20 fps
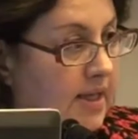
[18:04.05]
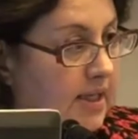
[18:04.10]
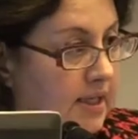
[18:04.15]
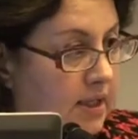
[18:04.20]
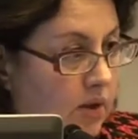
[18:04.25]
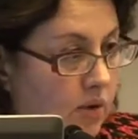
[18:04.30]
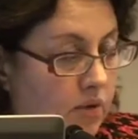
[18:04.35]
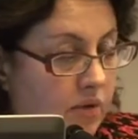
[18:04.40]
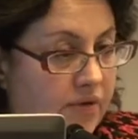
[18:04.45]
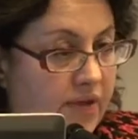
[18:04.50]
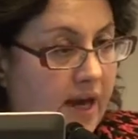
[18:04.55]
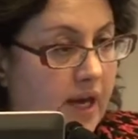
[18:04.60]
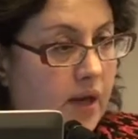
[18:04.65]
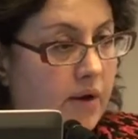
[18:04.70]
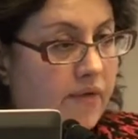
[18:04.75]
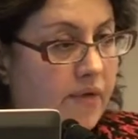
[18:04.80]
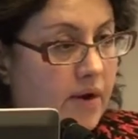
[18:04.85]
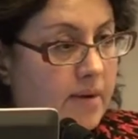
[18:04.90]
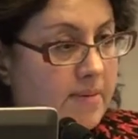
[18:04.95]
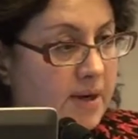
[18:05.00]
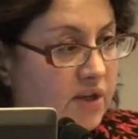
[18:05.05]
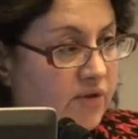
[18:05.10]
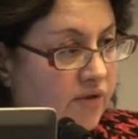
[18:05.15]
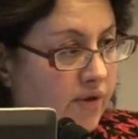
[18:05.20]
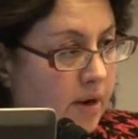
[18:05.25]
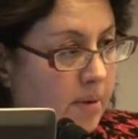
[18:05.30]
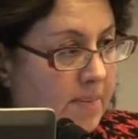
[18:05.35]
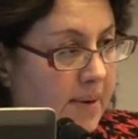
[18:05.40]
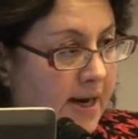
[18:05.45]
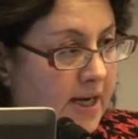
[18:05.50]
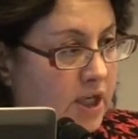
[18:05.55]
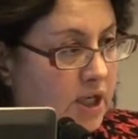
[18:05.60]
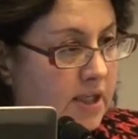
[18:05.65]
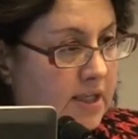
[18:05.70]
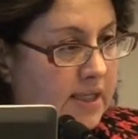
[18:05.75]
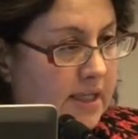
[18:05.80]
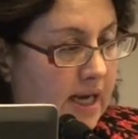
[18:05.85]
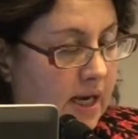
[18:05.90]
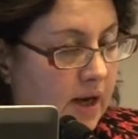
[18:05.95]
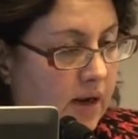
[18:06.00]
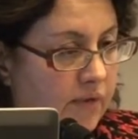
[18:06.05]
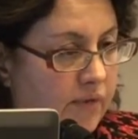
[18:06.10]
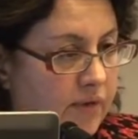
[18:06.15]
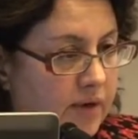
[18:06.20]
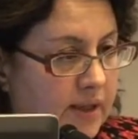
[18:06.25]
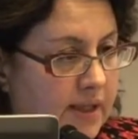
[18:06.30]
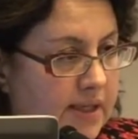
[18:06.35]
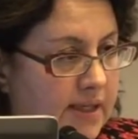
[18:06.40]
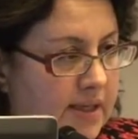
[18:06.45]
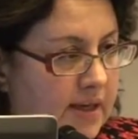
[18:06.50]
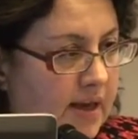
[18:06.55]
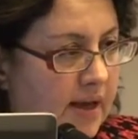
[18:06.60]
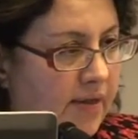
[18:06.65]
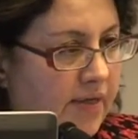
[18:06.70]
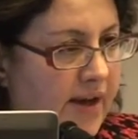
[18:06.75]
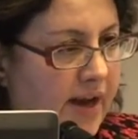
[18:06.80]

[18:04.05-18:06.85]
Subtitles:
So thank you very much for your patience. Thank you for listening.